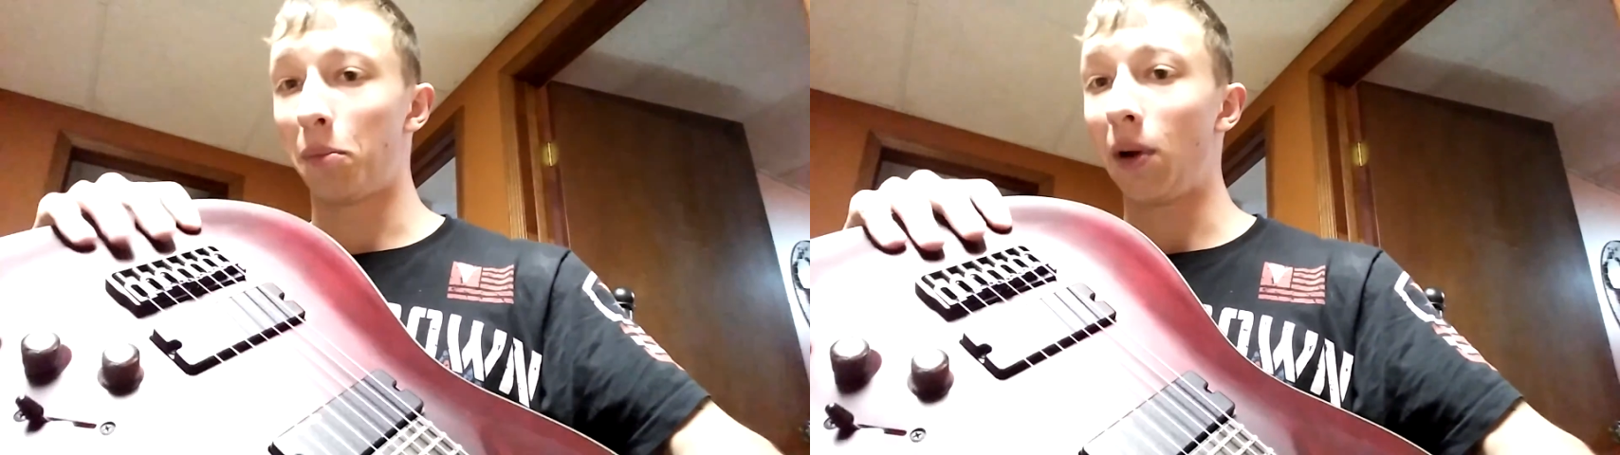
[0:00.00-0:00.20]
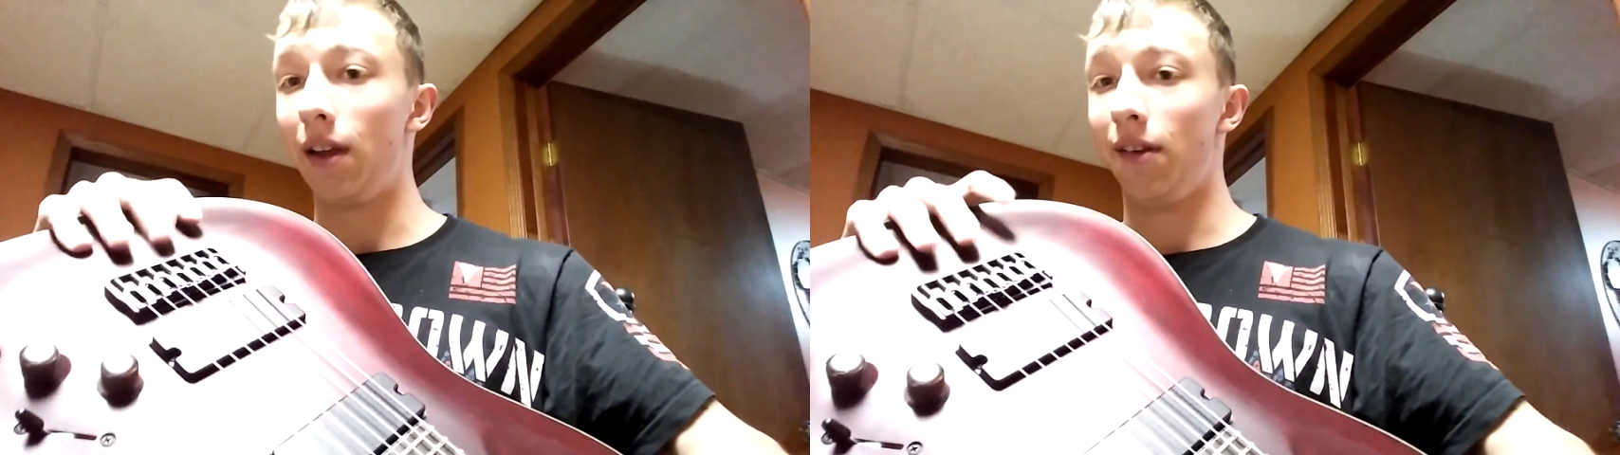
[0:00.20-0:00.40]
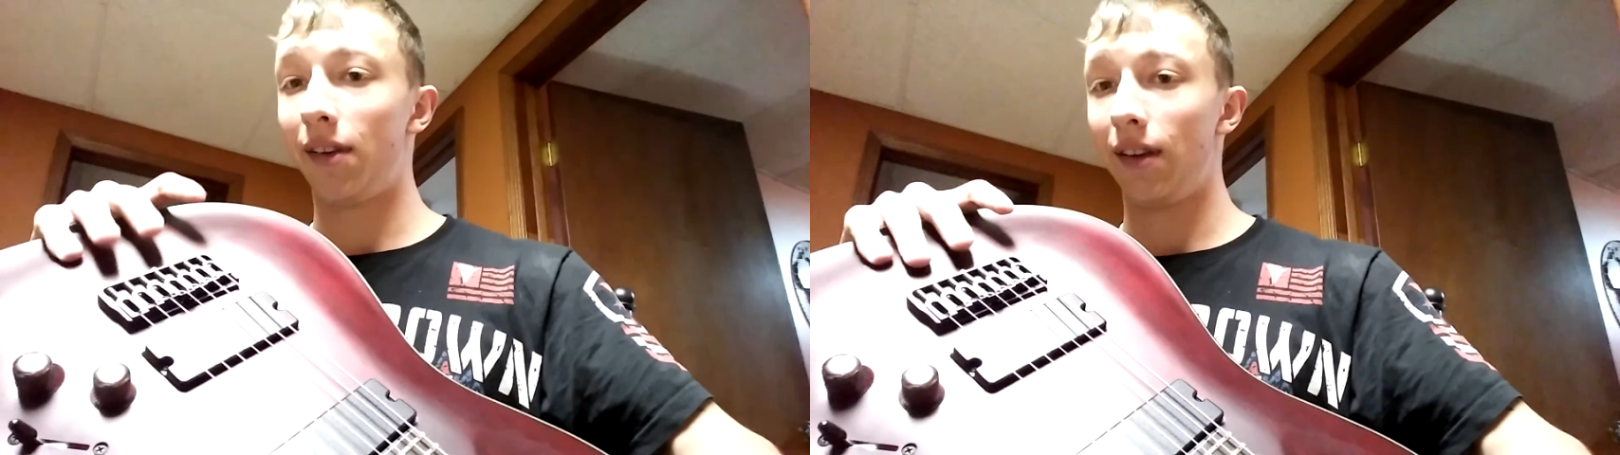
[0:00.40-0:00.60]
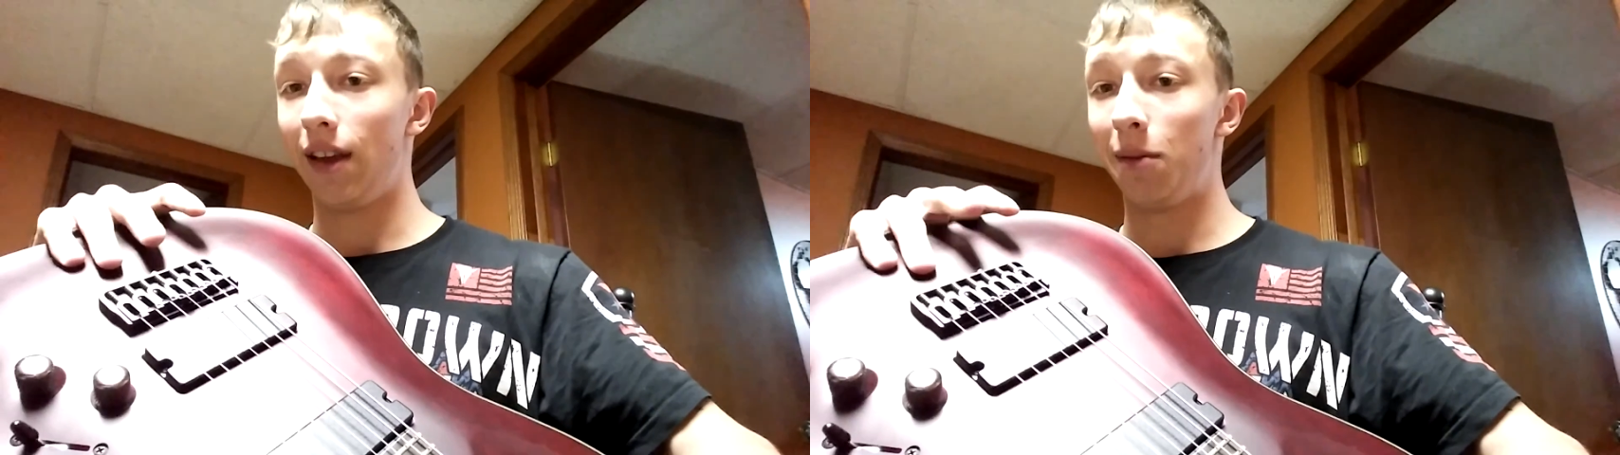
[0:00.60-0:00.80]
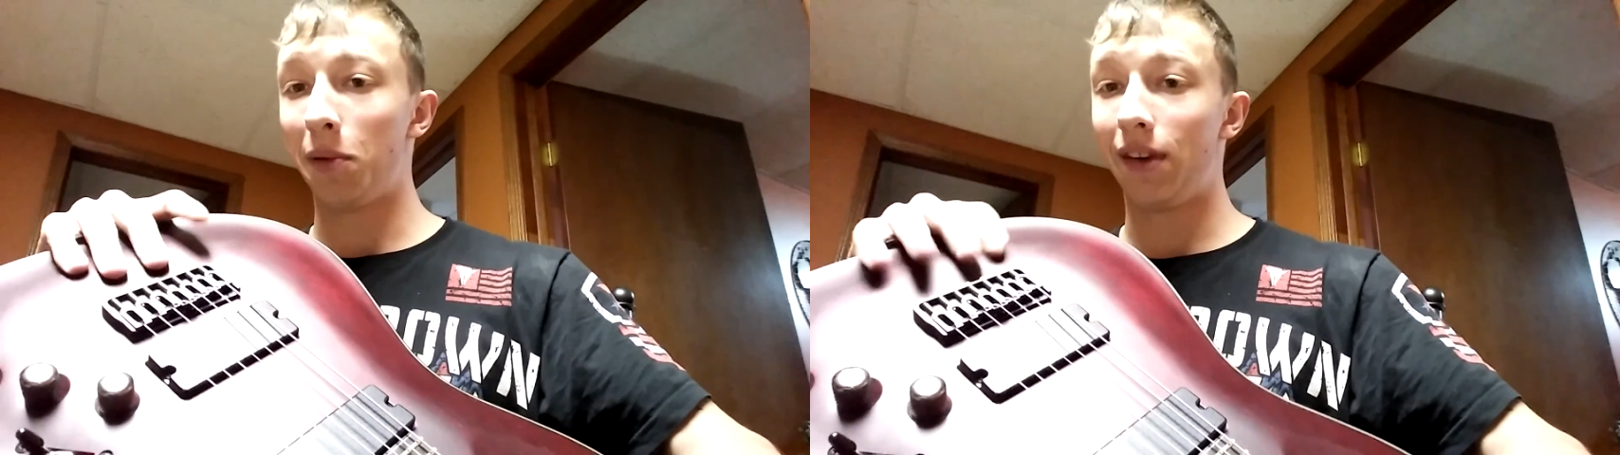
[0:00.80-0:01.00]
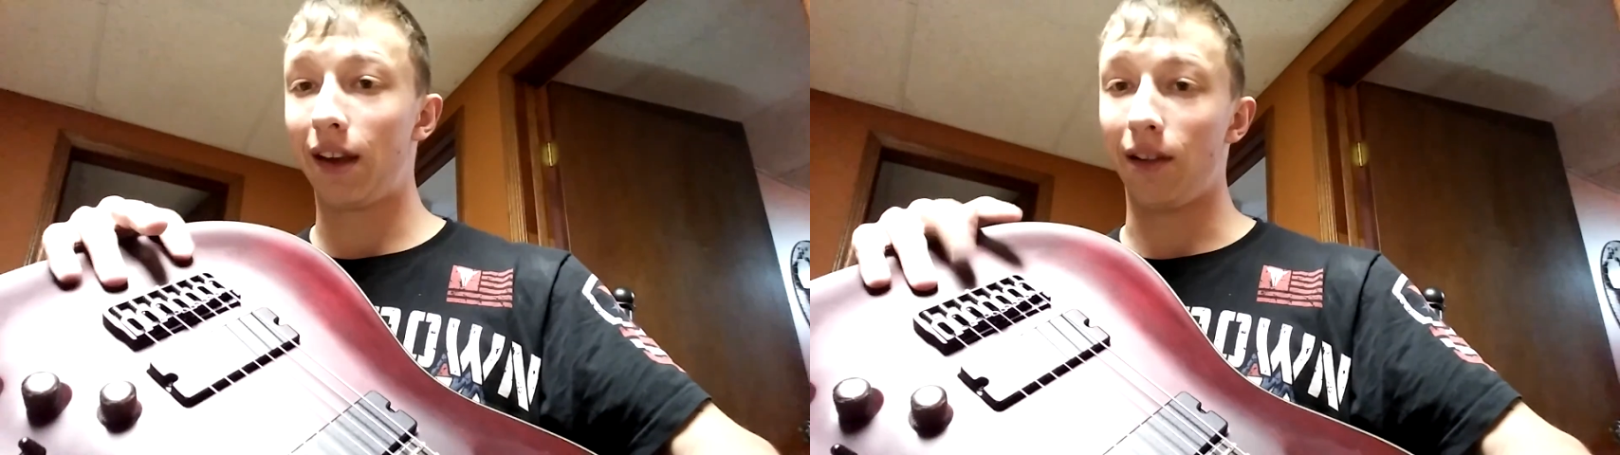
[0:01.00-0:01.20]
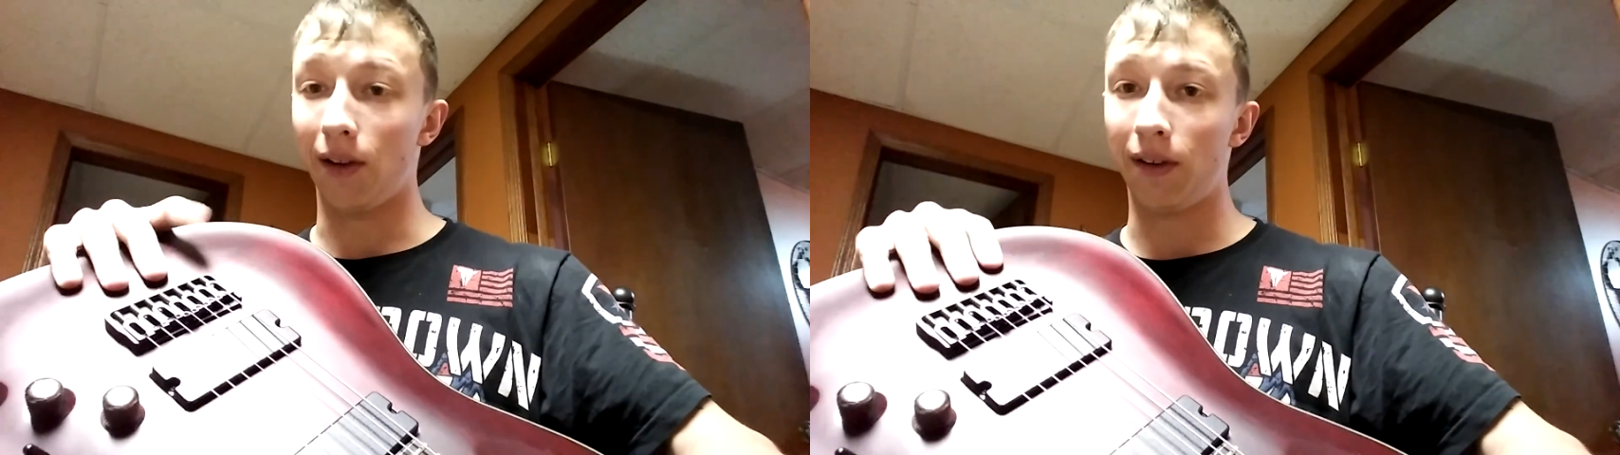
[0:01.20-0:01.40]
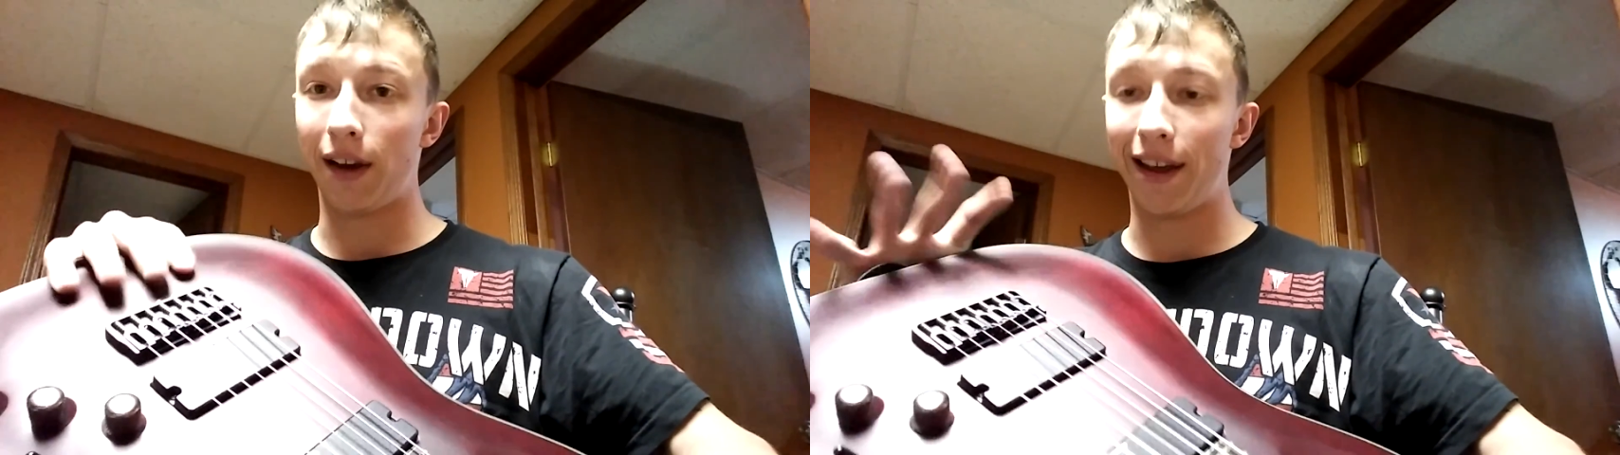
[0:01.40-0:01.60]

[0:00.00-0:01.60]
bridge in particular,